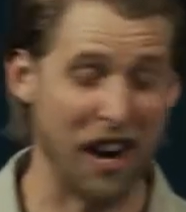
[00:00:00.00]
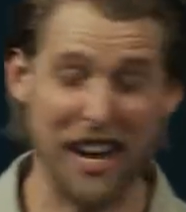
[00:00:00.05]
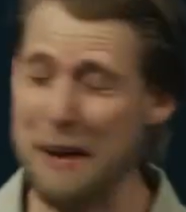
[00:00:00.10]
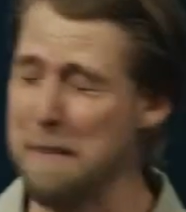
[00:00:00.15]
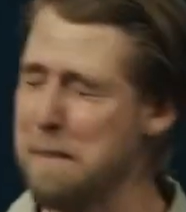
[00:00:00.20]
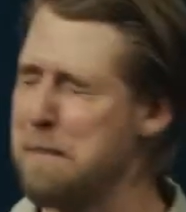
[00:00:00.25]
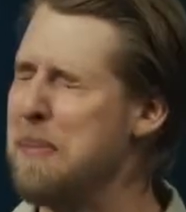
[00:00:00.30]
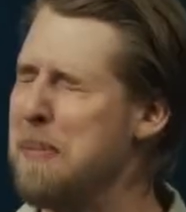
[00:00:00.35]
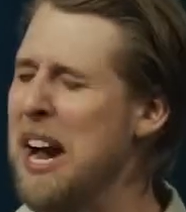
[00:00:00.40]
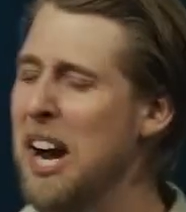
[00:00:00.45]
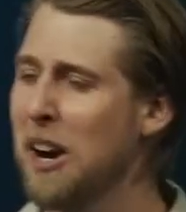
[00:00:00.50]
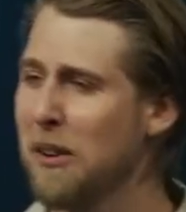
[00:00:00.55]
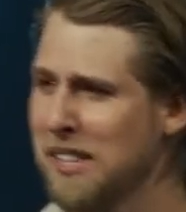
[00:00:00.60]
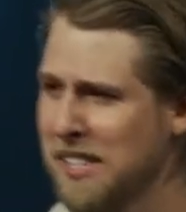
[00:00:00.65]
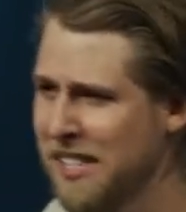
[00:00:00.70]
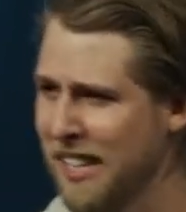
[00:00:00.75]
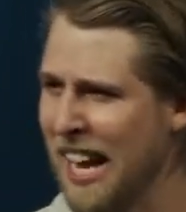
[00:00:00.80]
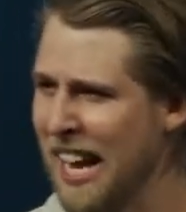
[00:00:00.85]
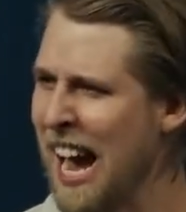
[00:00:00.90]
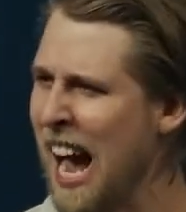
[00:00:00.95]

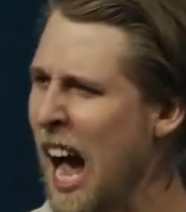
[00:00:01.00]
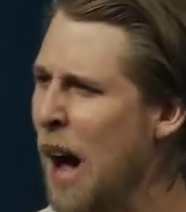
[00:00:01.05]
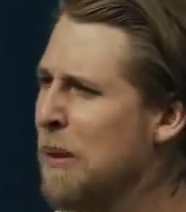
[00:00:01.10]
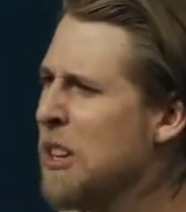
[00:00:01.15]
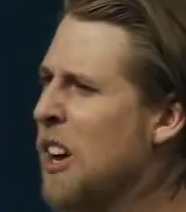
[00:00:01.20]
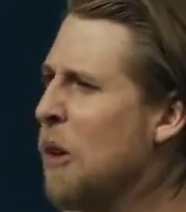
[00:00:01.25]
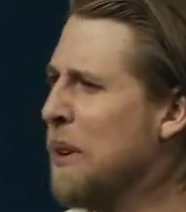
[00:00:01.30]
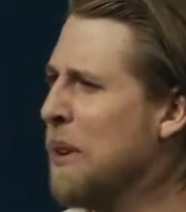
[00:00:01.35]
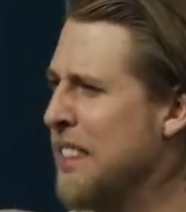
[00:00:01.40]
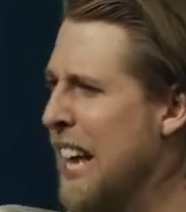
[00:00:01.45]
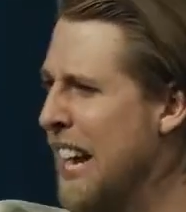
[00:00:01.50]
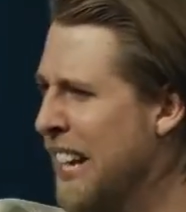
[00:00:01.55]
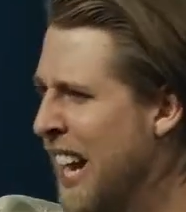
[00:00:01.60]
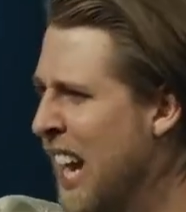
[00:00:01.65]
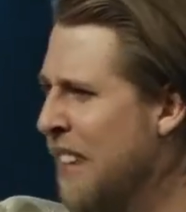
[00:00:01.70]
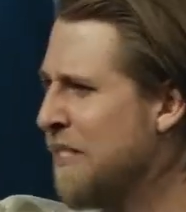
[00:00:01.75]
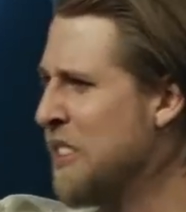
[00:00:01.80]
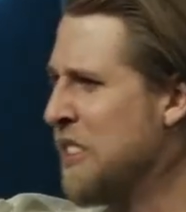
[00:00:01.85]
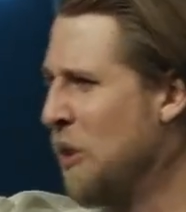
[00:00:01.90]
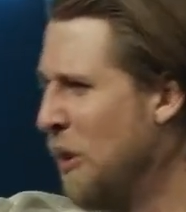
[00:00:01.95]
Embarrassing. How many of y'all want that kind
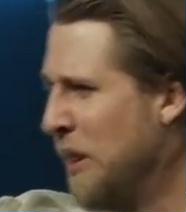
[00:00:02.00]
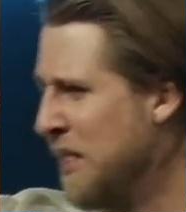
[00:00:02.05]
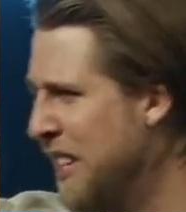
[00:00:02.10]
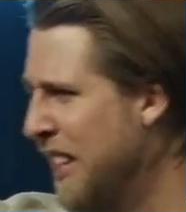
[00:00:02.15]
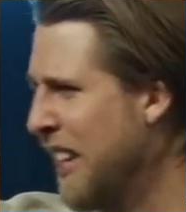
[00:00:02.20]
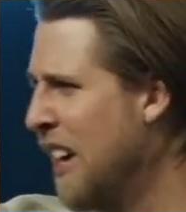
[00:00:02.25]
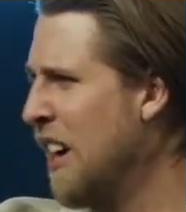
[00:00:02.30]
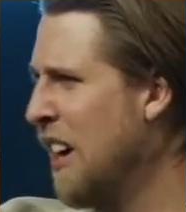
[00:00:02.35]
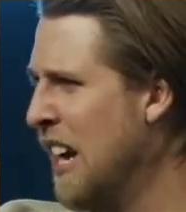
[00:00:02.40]
of anointing?